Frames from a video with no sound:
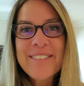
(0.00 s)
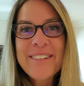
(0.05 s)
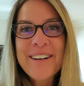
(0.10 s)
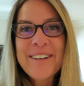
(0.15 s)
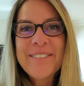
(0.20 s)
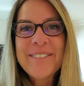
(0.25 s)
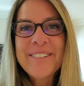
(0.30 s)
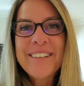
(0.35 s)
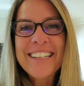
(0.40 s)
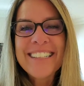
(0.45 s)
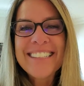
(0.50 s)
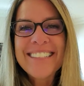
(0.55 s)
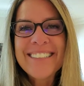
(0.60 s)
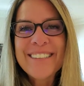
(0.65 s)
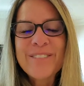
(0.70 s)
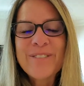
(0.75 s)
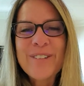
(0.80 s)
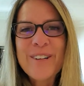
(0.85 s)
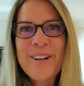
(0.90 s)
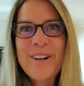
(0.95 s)
a
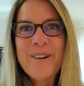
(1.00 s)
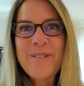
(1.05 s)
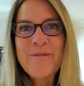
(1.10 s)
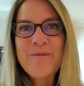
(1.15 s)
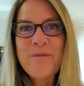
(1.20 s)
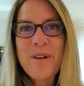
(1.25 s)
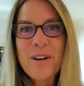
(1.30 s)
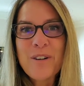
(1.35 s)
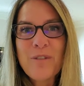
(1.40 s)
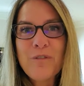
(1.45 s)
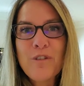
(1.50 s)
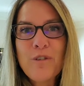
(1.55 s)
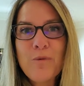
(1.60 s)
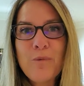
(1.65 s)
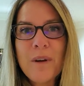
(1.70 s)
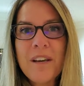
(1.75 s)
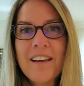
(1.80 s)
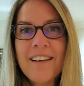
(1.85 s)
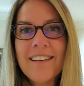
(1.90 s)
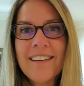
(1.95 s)
wonderful, wonderful
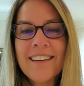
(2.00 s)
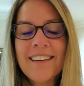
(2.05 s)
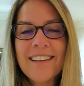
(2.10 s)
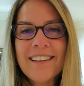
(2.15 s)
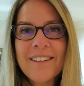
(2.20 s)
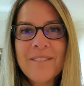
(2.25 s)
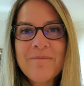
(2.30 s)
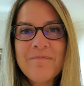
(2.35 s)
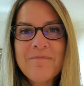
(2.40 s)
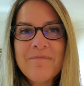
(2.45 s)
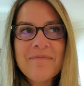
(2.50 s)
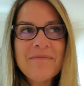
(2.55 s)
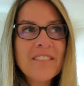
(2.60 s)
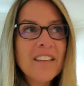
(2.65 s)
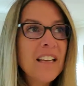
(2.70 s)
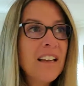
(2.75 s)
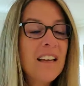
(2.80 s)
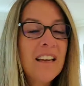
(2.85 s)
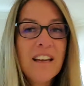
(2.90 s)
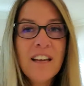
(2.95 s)
week.
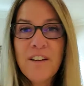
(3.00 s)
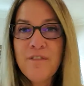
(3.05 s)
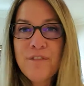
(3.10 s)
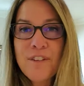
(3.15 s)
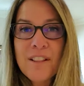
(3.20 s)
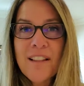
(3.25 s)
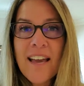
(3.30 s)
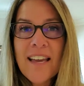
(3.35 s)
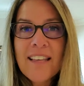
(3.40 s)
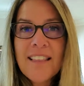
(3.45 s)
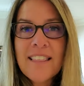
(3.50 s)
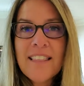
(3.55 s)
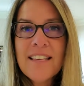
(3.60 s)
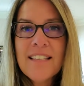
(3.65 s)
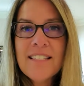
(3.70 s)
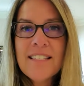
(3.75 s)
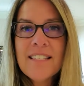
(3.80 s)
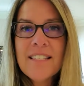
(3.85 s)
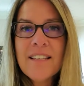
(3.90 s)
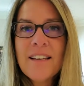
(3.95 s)
If you like
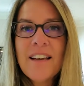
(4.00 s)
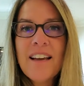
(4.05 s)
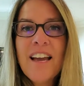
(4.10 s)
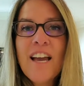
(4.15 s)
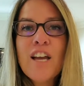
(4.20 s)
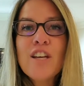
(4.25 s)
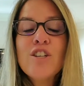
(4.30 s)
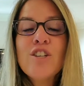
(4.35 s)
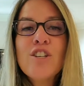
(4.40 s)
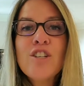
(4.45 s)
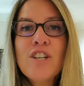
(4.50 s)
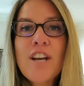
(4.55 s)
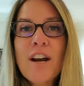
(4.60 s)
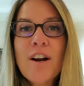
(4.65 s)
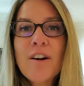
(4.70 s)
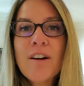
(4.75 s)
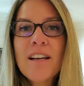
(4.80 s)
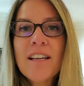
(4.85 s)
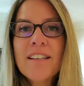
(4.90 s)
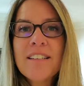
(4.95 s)
this,
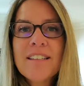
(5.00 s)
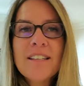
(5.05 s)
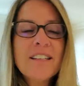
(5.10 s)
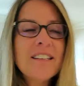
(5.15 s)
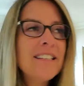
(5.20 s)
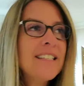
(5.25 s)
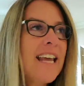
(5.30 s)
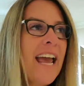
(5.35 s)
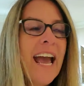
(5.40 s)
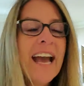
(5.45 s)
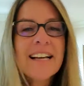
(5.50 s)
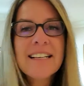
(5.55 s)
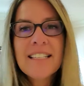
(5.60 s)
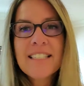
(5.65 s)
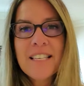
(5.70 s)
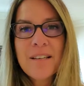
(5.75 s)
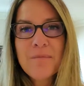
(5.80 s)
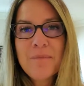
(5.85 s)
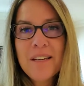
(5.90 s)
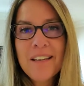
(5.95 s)
share it, tag
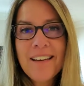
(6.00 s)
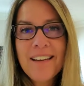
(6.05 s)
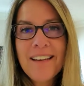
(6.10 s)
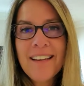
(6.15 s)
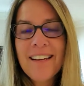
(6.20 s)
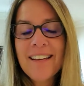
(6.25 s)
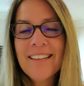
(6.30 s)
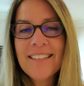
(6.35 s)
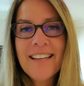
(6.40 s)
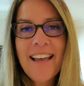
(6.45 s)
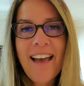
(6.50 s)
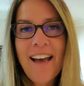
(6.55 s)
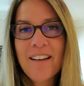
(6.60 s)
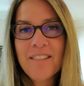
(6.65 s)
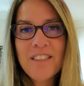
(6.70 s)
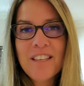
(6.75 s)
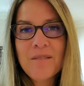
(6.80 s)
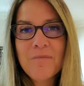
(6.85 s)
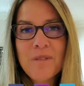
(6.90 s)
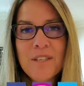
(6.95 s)
somebody in it to
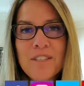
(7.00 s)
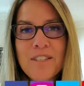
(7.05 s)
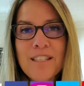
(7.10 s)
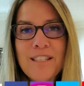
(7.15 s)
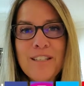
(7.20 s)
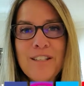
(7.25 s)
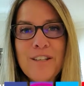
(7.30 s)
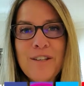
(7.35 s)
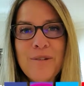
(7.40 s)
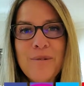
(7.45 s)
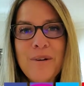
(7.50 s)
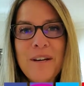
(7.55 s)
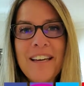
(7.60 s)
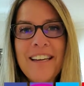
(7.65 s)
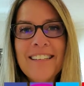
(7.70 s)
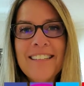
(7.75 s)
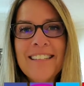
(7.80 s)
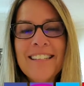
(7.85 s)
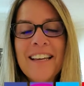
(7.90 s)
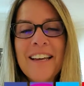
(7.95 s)
have them listen to
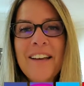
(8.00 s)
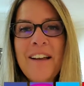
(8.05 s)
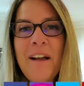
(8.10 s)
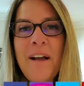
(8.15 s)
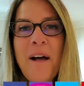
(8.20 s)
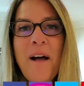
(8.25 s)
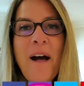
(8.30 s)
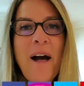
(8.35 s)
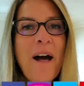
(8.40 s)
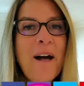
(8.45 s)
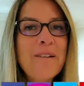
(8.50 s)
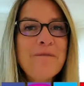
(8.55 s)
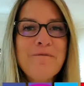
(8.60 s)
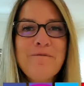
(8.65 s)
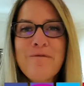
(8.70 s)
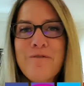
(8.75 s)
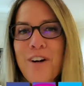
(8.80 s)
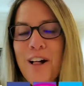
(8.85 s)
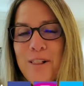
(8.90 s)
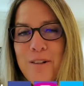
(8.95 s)
it.
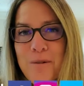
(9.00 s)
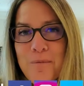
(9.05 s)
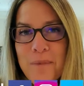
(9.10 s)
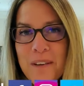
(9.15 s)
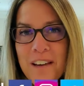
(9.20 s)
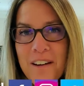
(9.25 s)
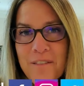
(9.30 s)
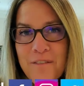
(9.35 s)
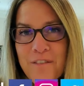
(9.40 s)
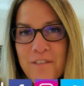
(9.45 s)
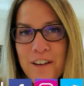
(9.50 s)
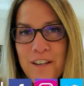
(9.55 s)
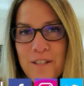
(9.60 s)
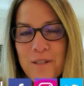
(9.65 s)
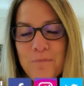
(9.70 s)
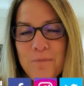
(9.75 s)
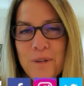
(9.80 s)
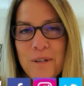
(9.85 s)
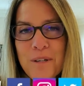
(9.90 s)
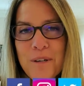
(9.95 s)
Follow me on
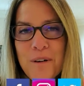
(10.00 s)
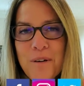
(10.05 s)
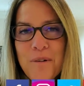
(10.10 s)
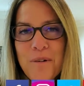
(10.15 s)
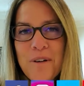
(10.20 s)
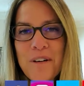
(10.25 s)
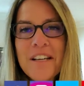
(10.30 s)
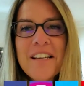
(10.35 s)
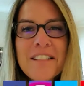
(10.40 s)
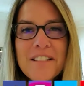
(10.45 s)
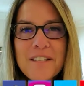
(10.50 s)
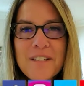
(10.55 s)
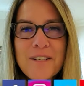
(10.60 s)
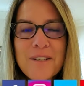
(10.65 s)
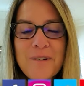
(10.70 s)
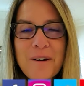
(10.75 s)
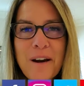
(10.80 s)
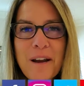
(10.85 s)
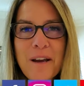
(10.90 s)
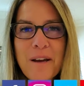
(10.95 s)
Facebook or
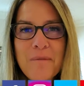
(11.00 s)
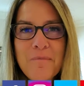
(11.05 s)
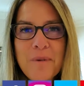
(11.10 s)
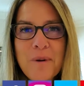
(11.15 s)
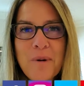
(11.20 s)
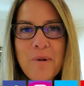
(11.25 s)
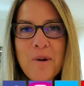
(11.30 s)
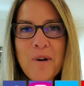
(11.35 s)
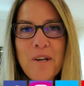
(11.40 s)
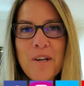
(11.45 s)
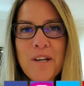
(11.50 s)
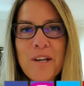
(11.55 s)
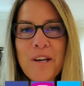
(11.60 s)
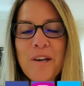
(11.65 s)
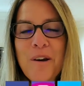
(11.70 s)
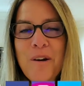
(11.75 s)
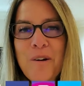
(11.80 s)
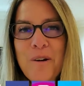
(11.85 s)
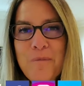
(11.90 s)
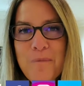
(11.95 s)
Instagram, or you
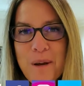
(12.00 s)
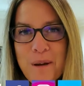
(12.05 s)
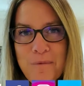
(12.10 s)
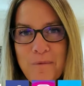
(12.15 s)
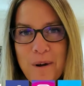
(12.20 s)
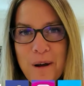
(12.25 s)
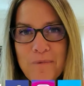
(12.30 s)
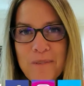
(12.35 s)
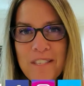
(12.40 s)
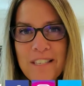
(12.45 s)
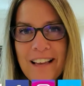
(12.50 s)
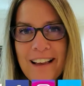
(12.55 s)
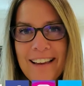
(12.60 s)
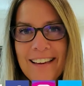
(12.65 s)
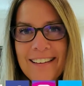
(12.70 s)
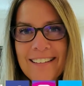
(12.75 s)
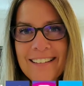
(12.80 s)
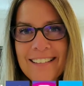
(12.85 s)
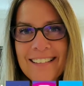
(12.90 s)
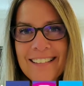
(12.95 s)
could go to my
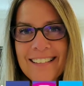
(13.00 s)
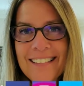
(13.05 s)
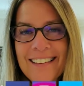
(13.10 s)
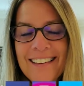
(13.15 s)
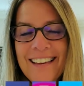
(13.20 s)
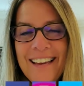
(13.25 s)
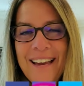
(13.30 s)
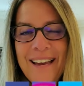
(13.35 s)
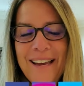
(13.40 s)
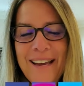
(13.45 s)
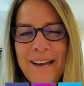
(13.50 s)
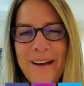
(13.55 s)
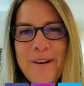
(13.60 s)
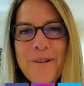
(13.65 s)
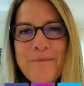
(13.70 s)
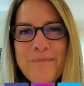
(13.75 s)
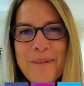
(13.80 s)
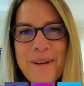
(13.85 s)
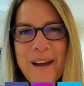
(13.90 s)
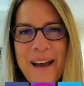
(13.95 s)
website. I
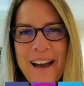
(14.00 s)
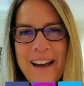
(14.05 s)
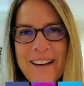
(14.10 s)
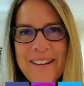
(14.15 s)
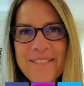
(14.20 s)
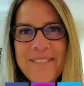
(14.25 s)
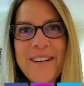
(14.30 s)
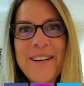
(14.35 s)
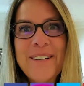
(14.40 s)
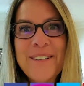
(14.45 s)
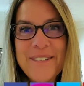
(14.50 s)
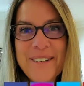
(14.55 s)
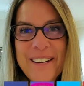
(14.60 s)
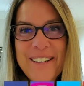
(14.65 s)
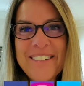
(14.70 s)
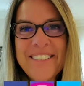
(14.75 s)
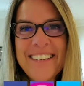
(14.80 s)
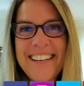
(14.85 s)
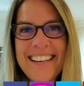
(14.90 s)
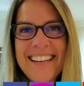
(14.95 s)
hope you have a
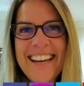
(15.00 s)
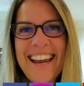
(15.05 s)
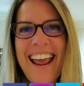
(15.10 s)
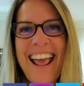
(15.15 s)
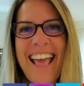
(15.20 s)
great week.